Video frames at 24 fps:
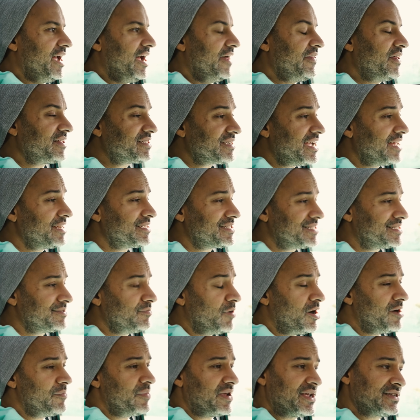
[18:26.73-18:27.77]
And that's kind of
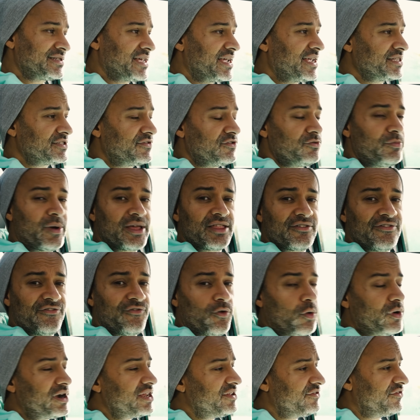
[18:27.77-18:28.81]
smart because I guess if you buy the
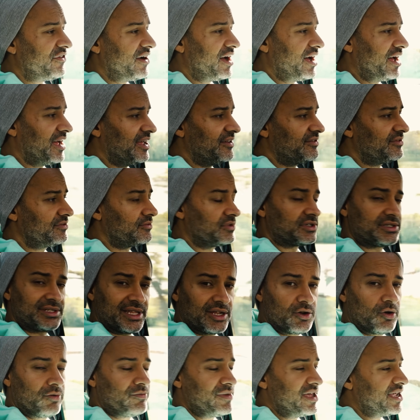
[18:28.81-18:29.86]
45, which they
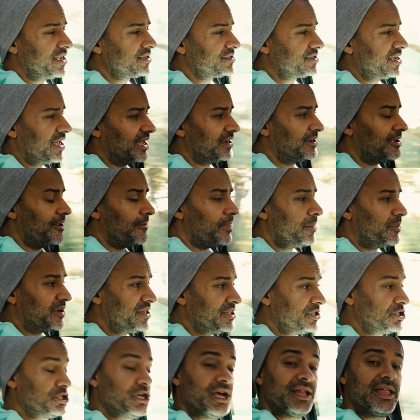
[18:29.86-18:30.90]
don't make as yet, but
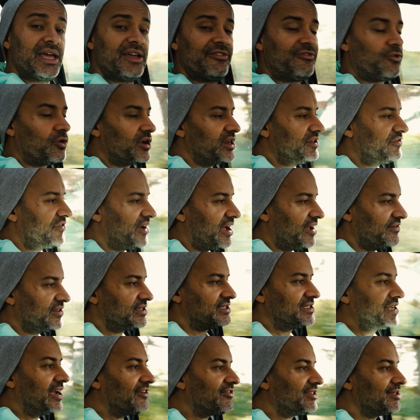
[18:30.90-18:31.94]
in the GLA 45, it's
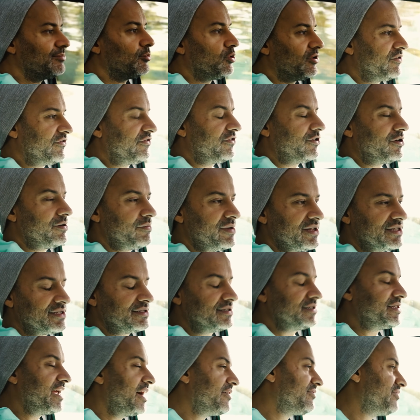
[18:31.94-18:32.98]
definitely more firm. It's
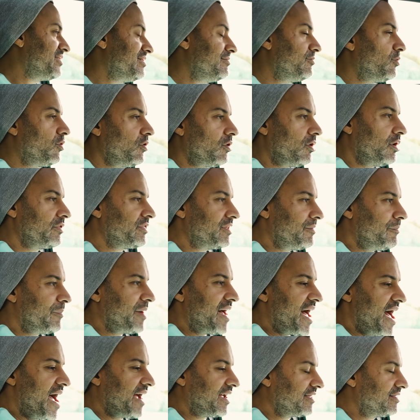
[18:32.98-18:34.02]
definitely more on the
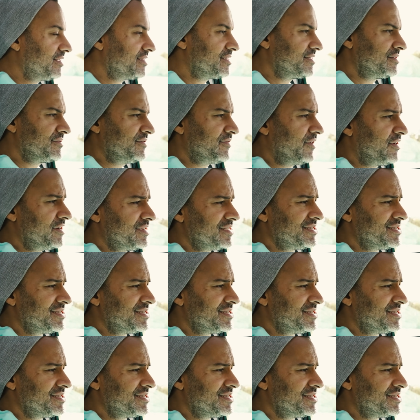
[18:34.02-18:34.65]
back. This is very